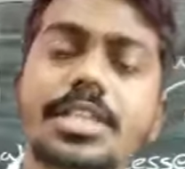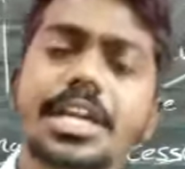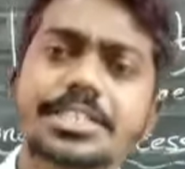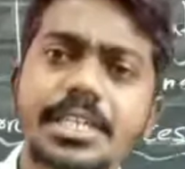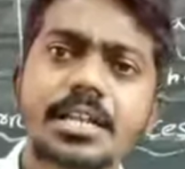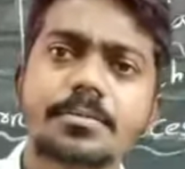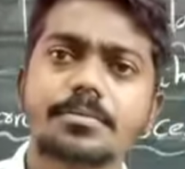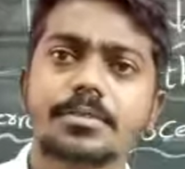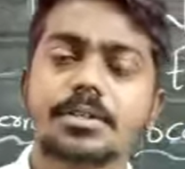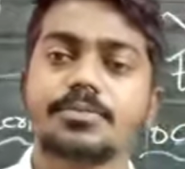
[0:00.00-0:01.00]
The external
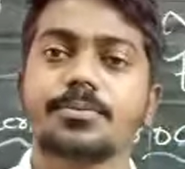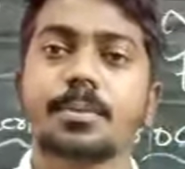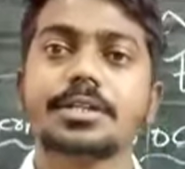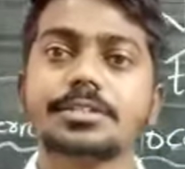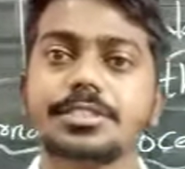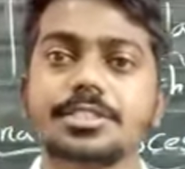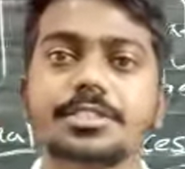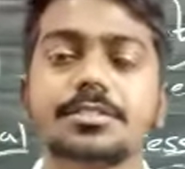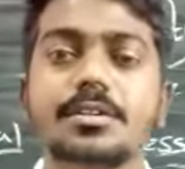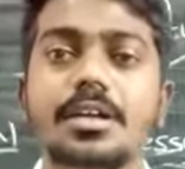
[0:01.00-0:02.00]

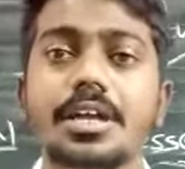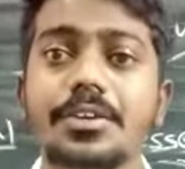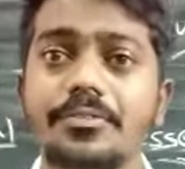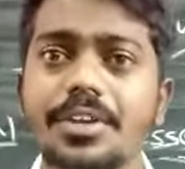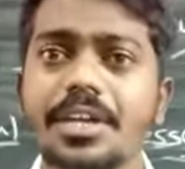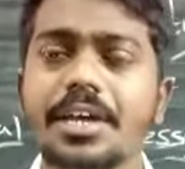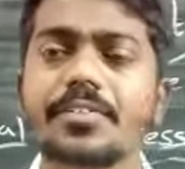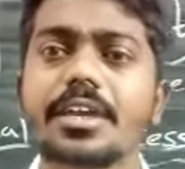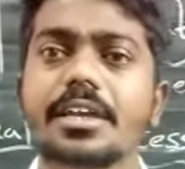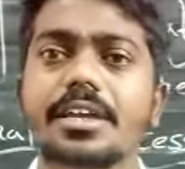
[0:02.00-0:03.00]
processes wear
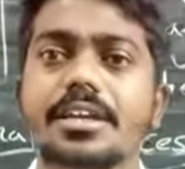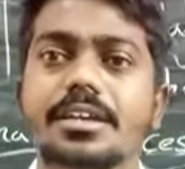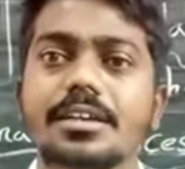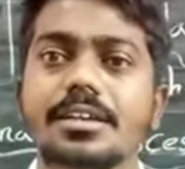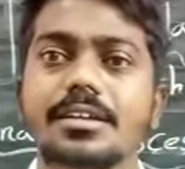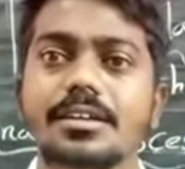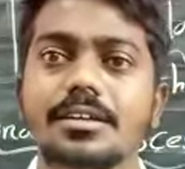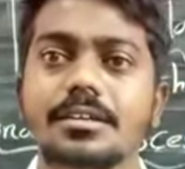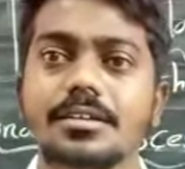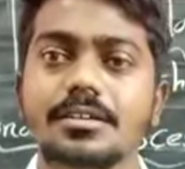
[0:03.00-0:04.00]
away
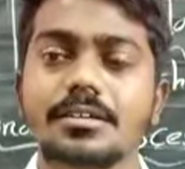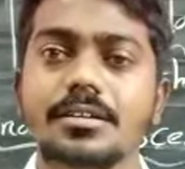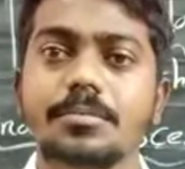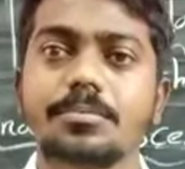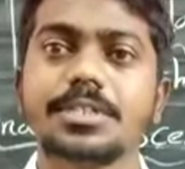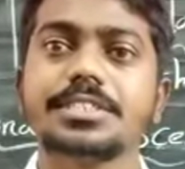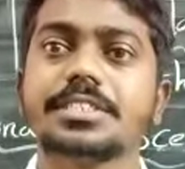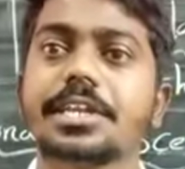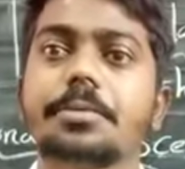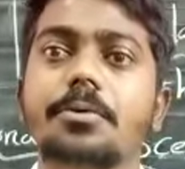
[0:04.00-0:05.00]
means
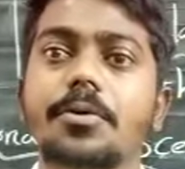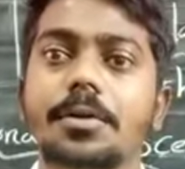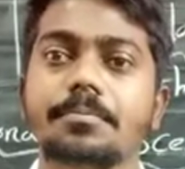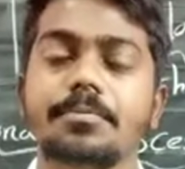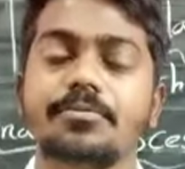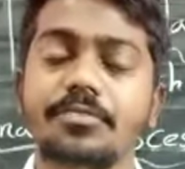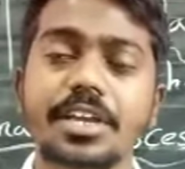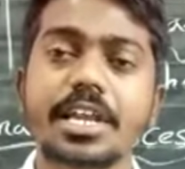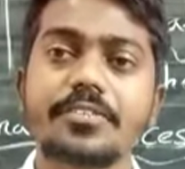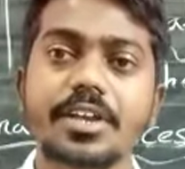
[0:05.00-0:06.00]
taripovodam.
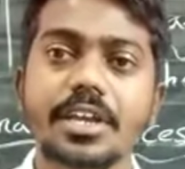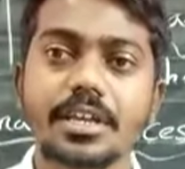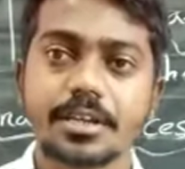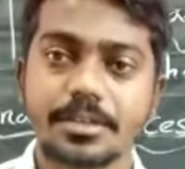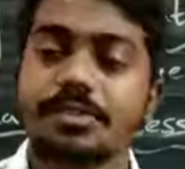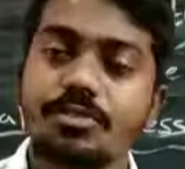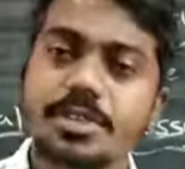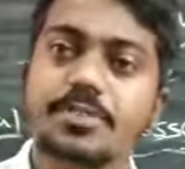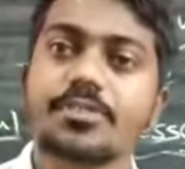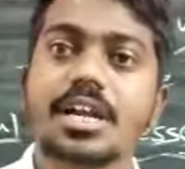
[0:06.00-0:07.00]
Wear away surface
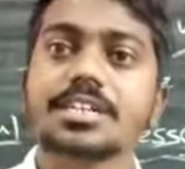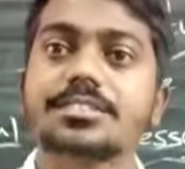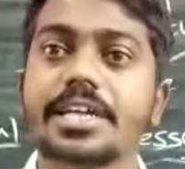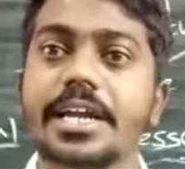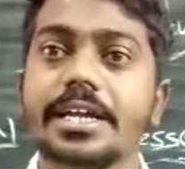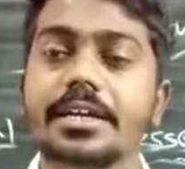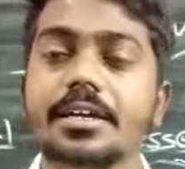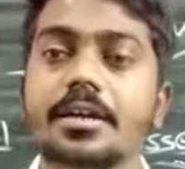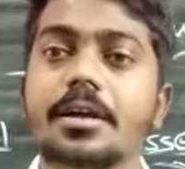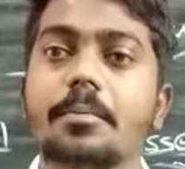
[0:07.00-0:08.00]
of rocks and
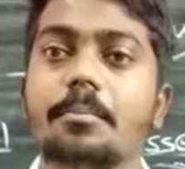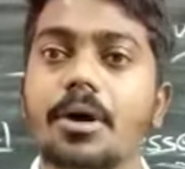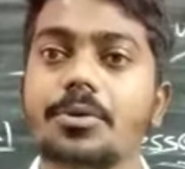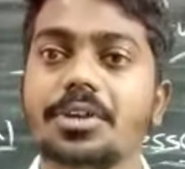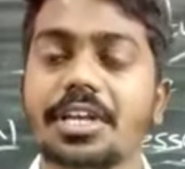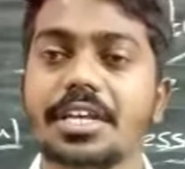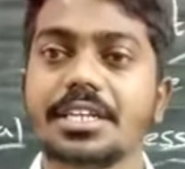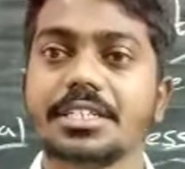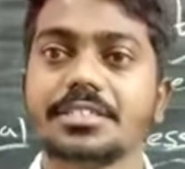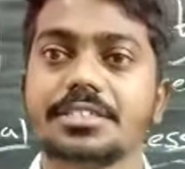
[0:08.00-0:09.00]

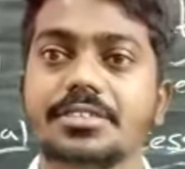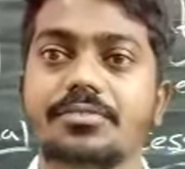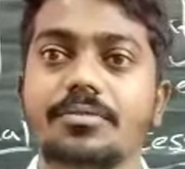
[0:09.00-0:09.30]
mountains.